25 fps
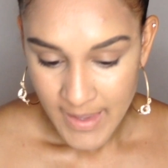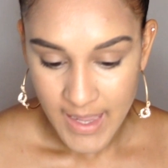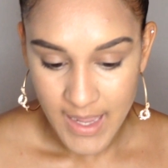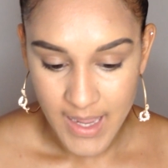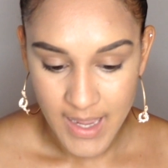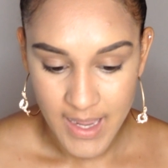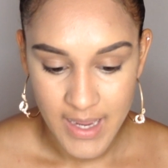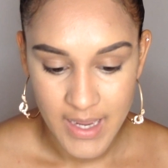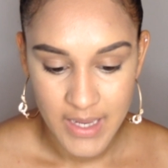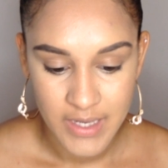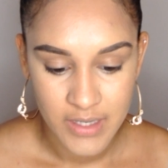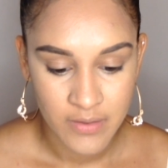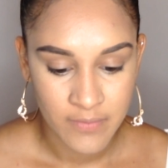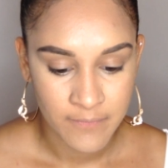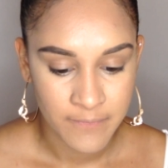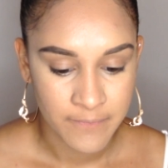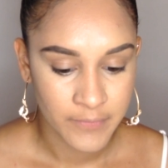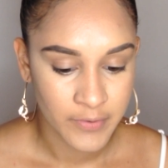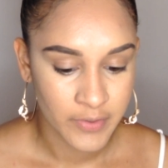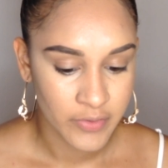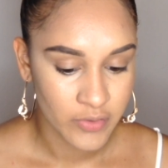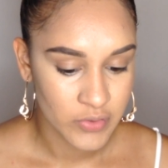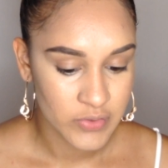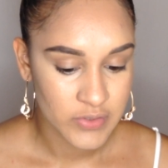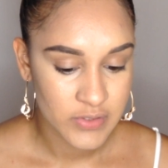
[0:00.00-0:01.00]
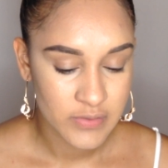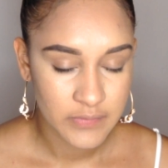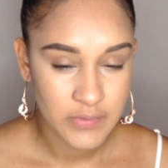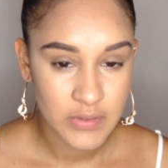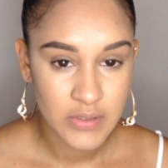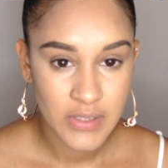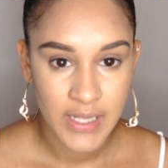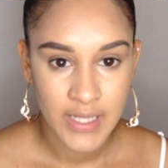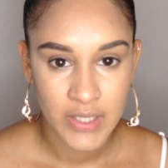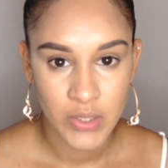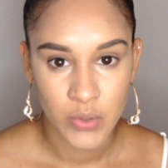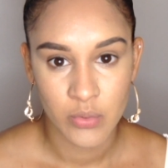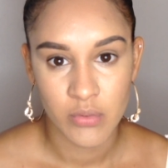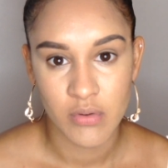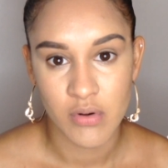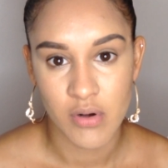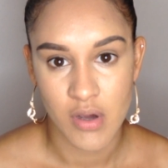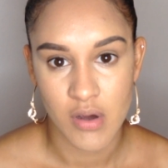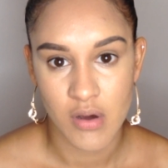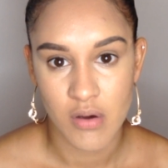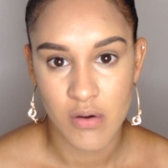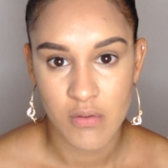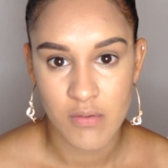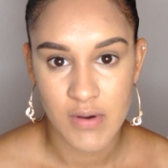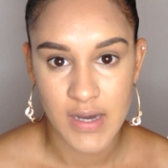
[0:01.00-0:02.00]
And for those of you that don't
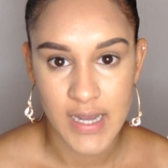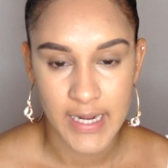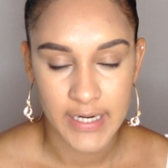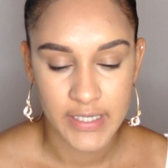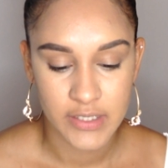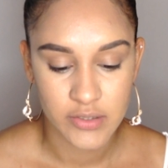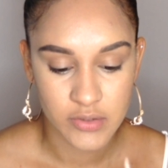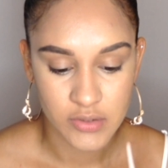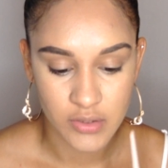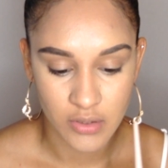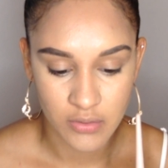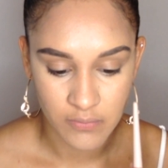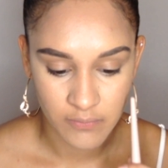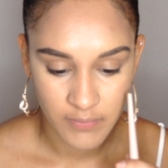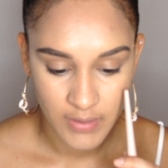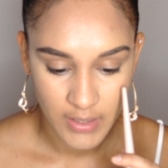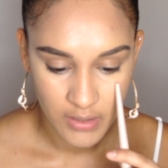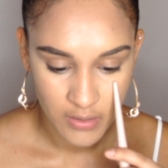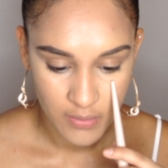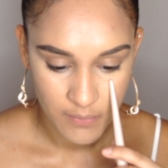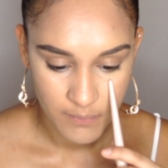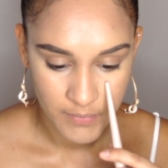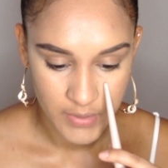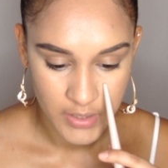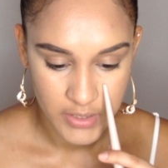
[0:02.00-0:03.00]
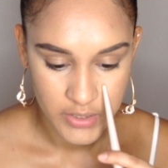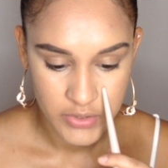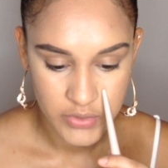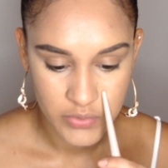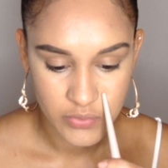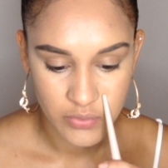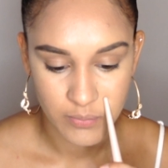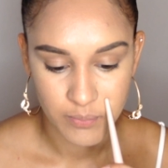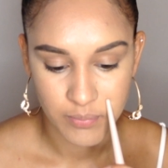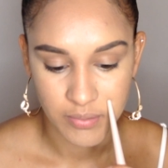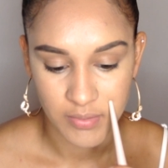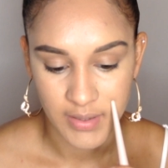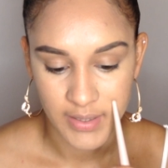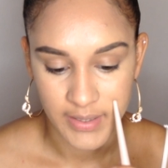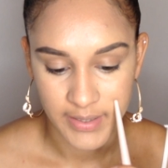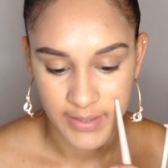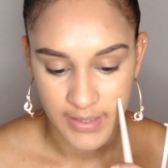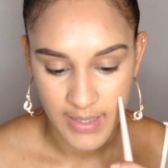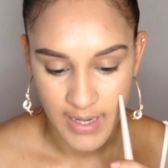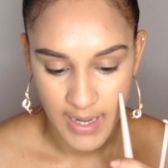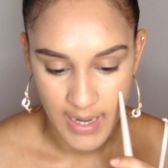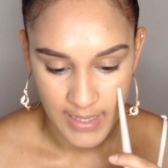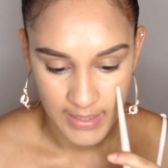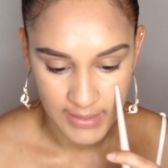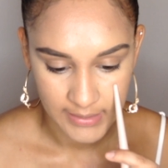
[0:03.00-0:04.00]
know, I don't recommend you applying
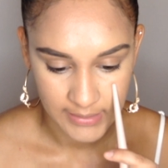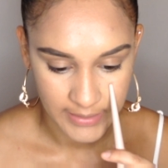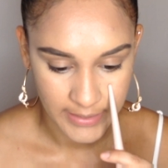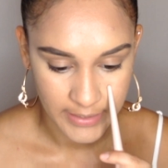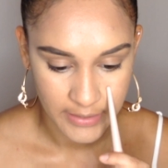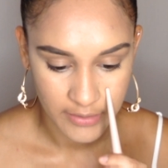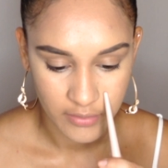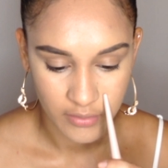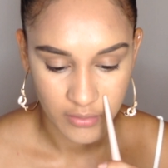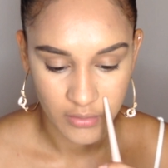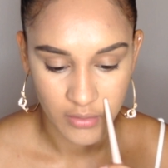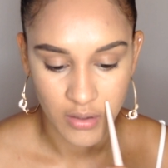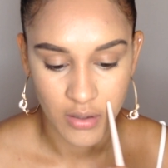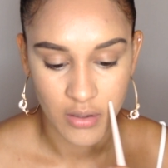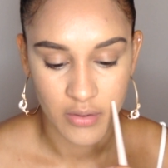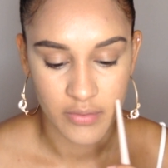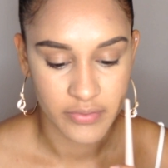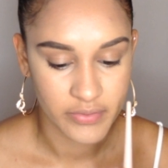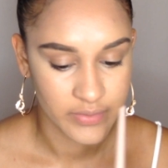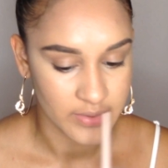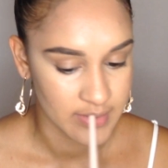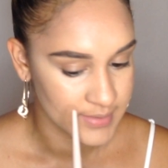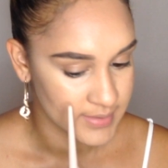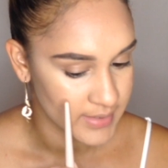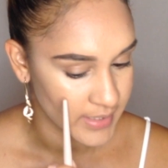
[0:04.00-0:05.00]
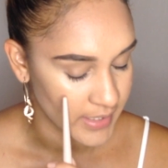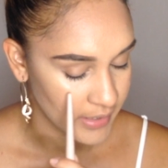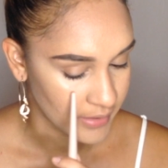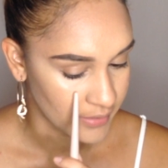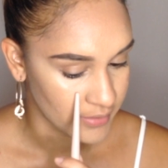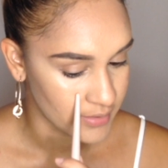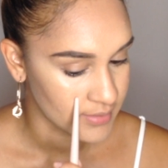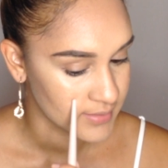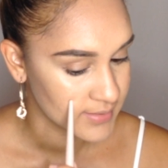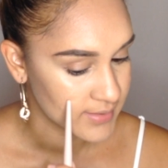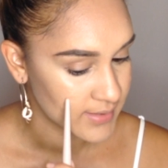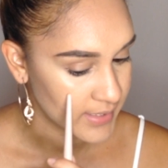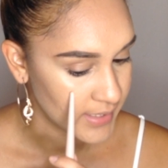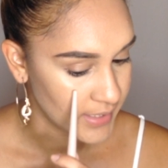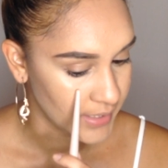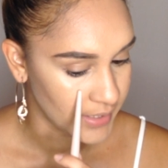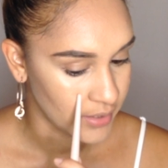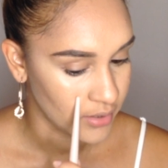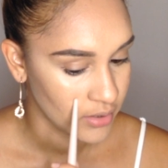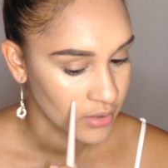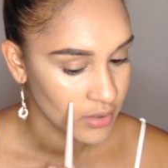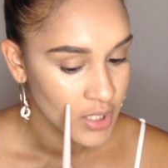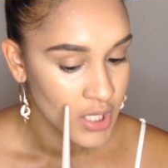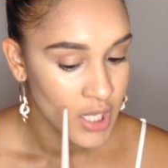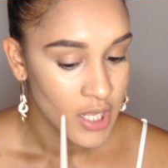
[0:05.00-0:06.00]
highlighter on these areas
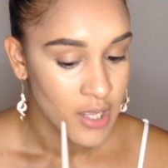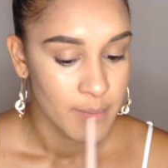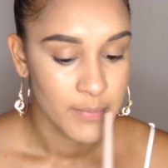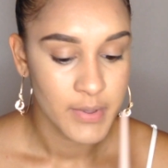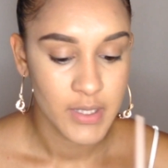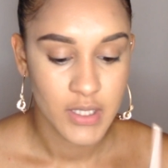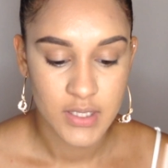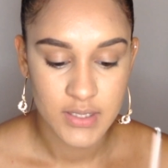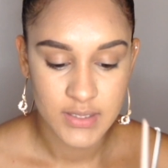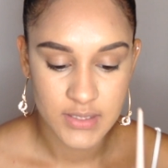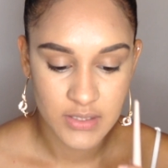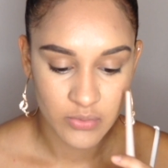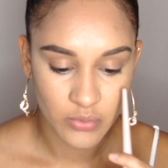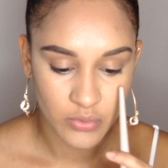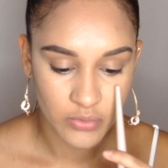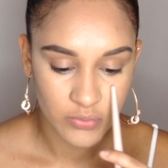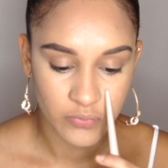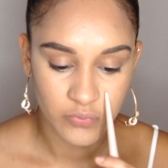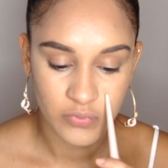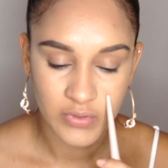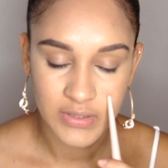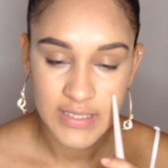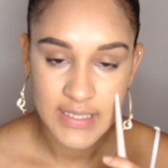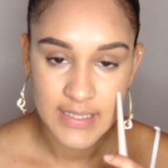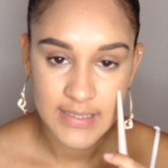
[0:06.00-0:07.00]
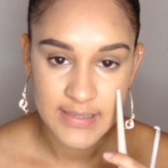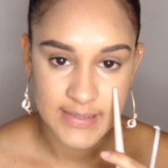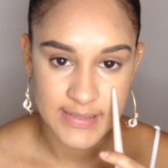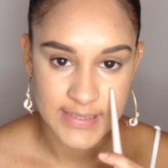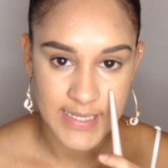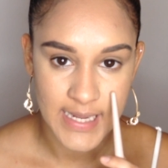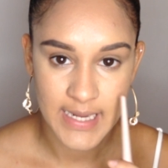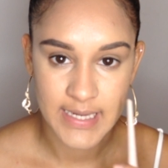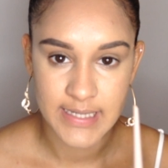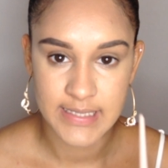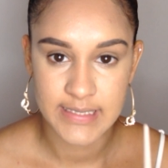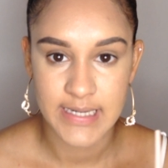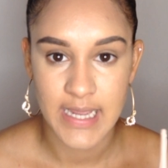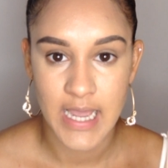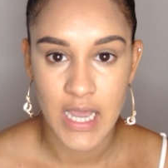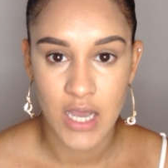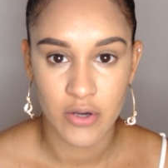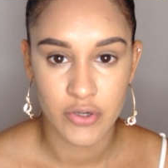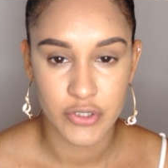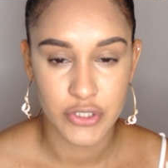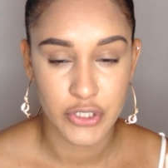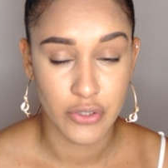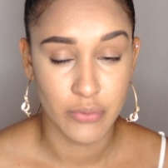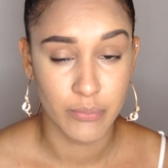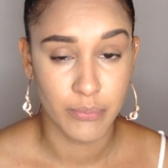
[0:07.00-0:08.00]
here because it will really stand
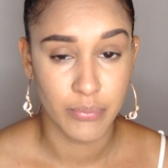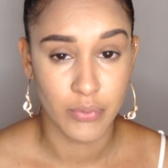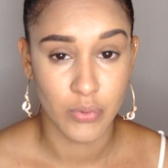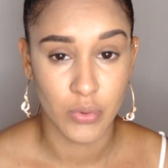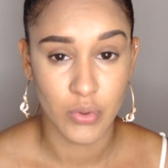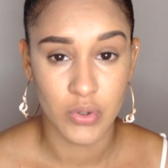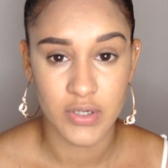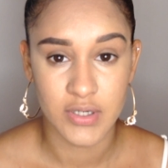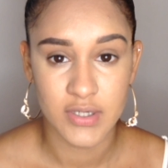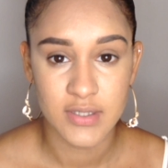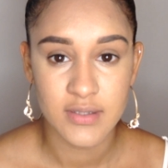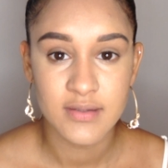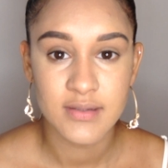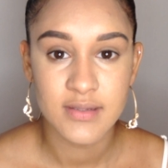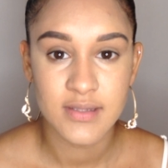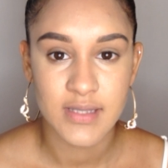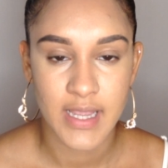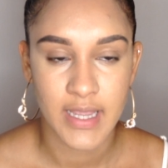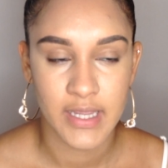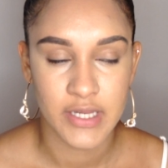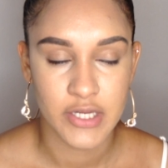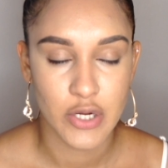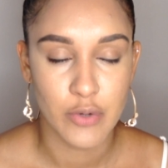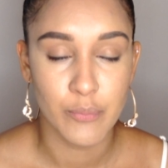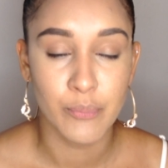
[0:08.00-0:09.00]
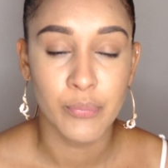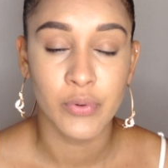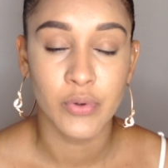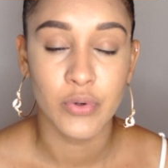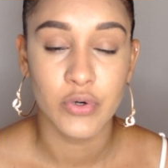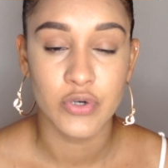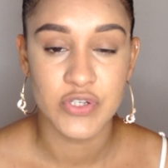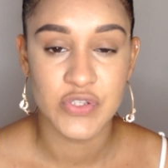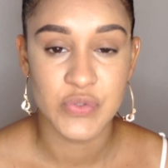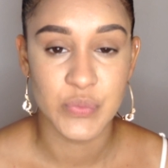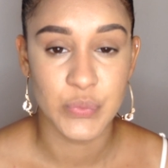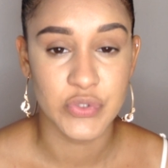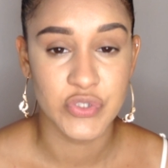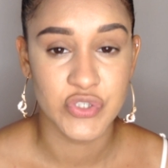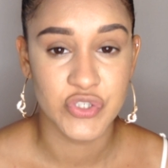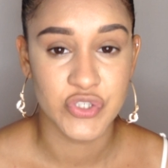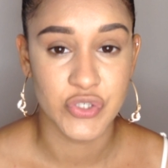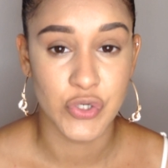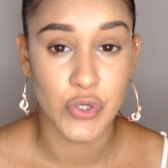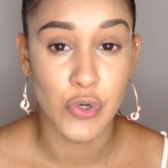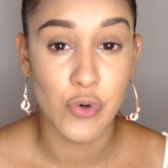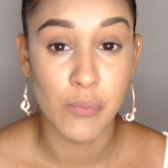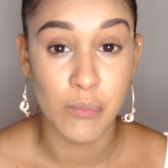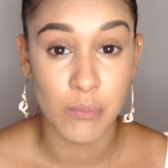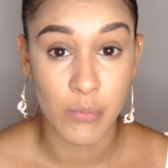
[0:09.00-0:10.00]
out your pores and your pores will
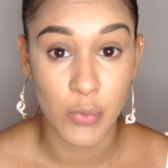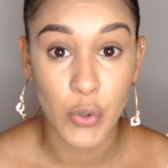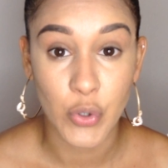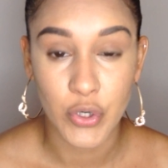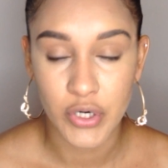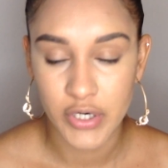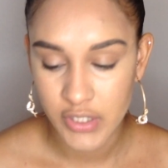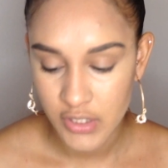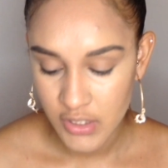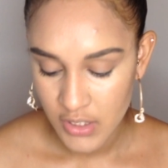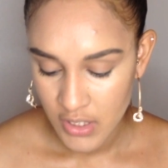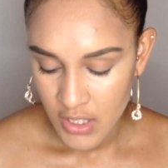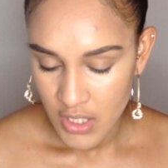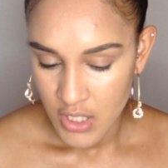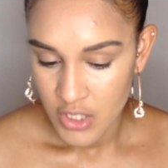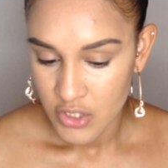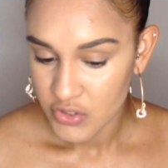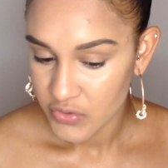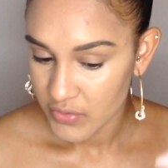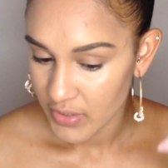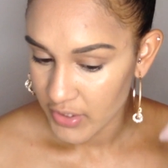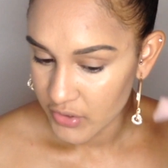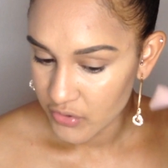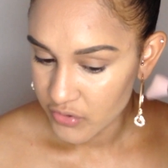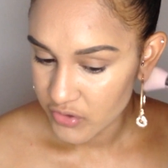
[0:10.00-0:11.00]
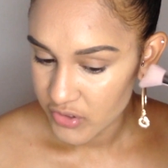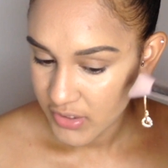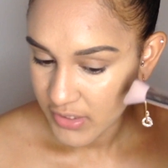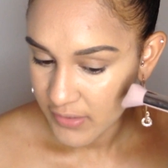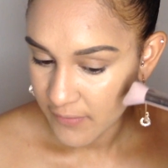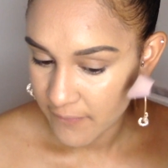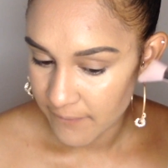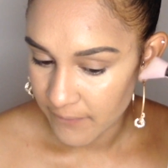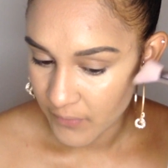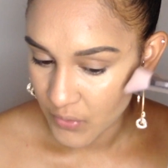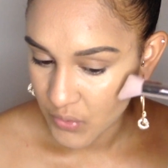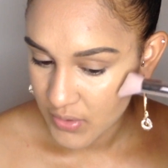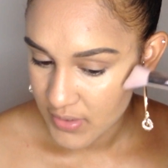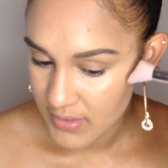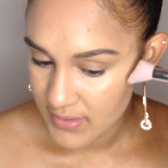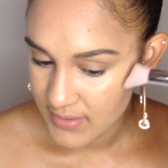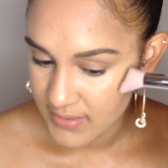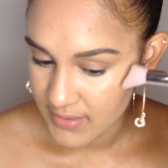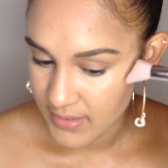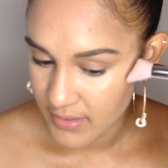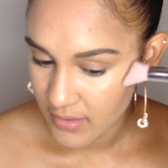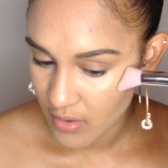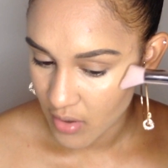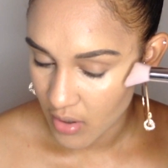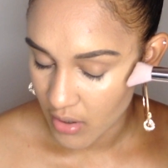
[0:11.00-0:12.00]
show more. So I usually
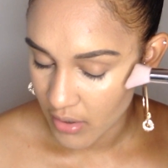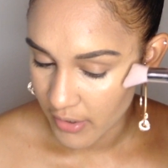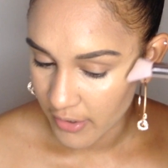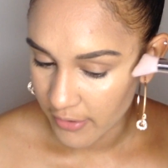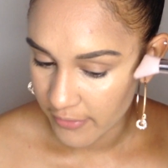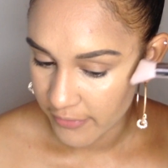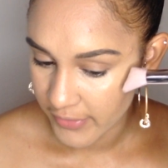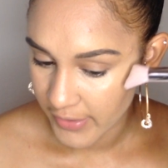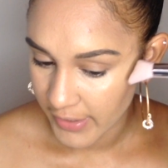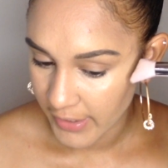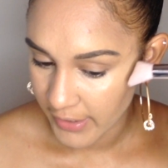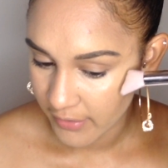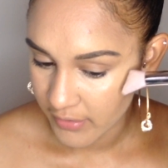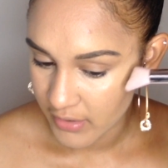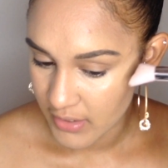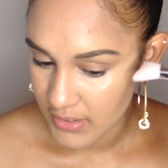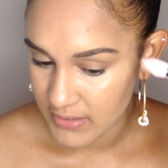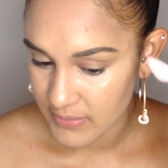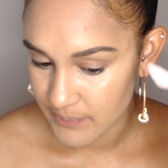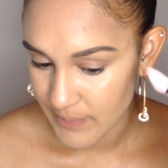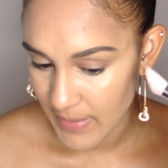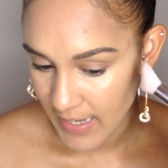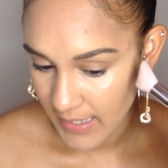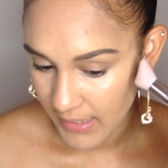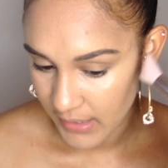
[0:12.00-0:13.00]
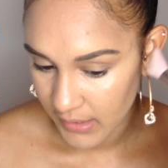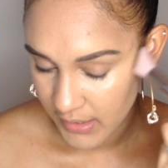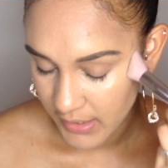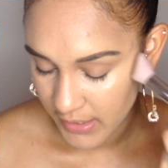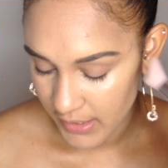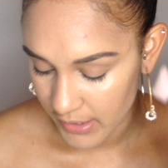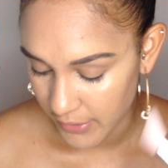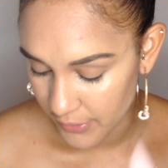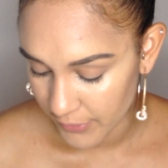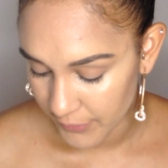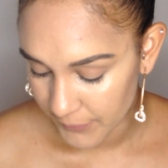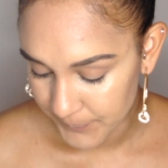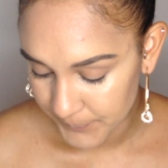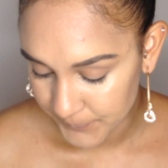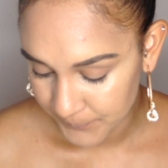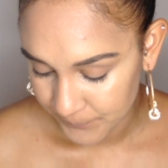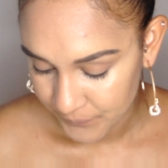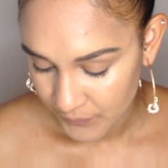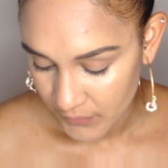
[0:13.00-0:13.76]
focus it on the areas back here.